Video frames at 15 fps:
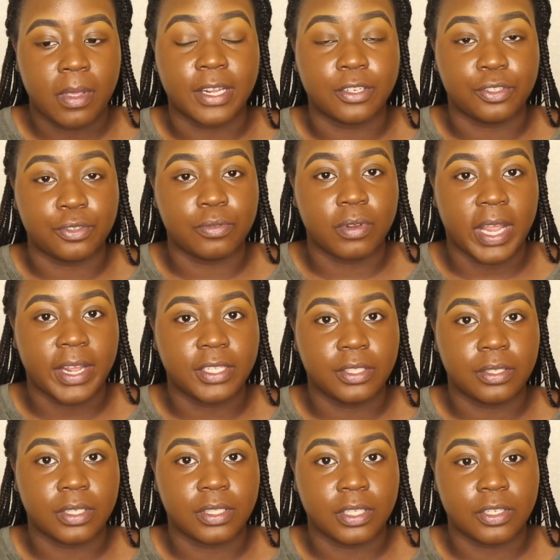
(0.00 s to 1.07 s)
I do like
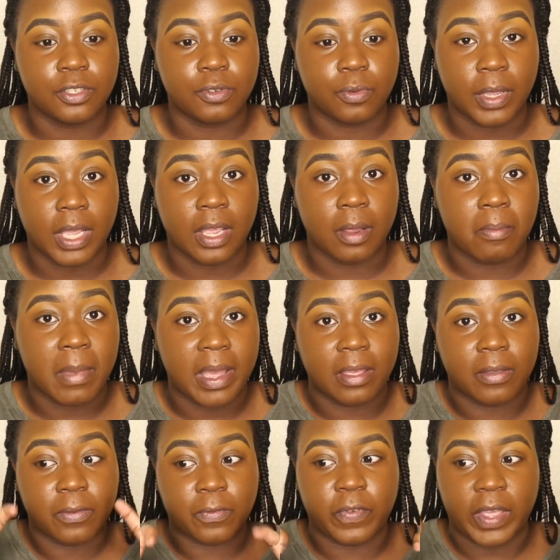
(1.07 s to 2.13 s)
to accentuate my
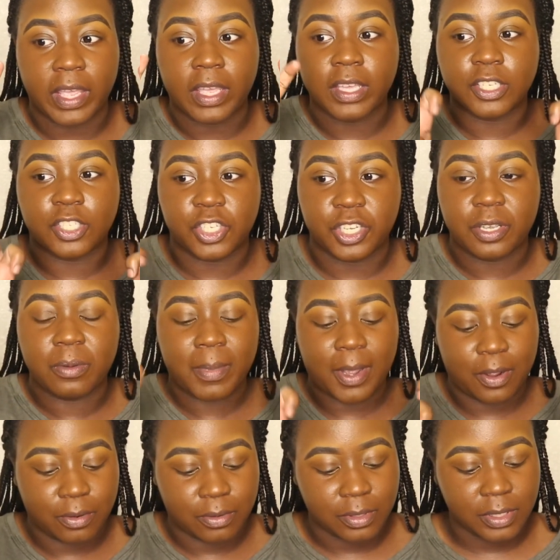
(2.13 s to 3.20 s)
fake
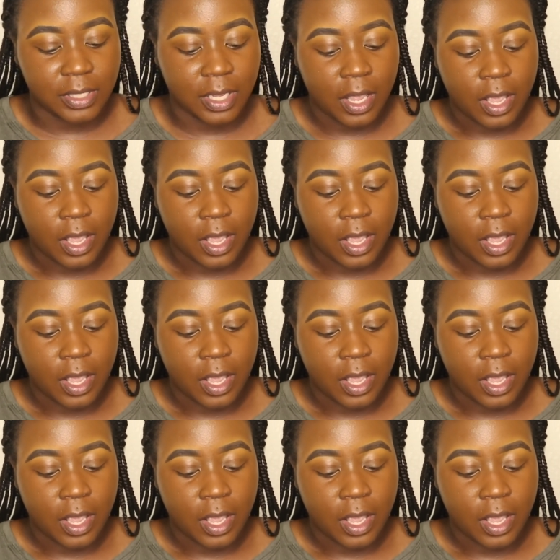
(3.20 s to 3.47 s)
cheekbones.